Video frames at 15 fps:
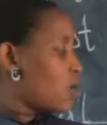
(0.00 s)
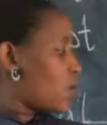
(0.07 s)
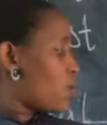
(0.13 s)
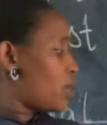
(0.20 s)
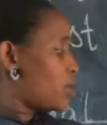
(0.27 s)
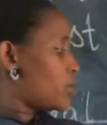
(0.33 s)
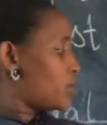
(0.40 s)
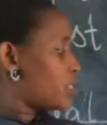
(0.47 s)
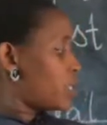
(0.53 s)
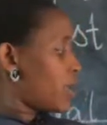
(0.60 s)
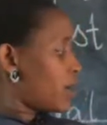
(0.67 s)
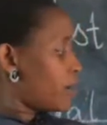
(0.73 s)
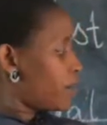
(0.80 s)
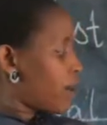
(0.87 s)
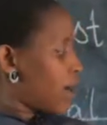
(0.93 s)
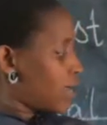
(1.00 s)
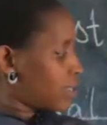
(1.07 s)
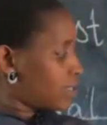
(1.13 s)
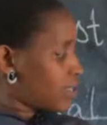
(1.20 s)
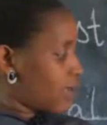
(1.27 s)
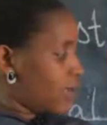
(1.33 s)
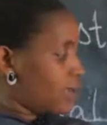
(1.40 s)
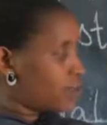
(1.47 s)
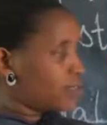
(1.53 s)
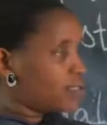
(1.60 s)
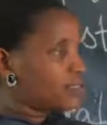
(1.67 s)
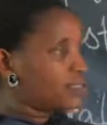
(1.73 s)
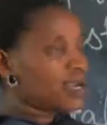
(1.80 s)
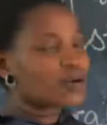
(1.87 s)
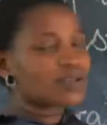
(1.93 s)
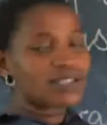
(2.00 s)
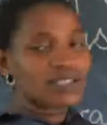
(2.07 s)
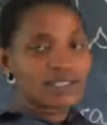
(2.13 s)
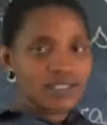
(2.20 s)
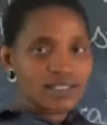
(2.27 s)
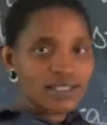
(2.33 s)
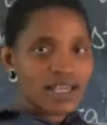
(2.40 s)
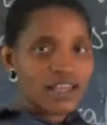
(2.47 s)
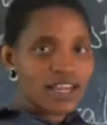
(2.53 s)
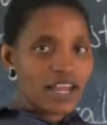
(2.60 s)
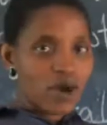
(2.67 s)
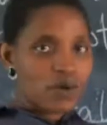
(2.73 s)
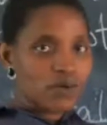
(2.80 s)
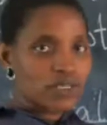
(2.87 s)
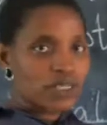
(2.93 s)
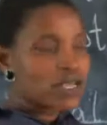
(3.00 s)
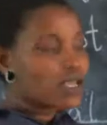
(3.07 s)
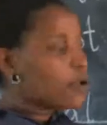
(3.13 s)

When you say passer, Now this is a noun.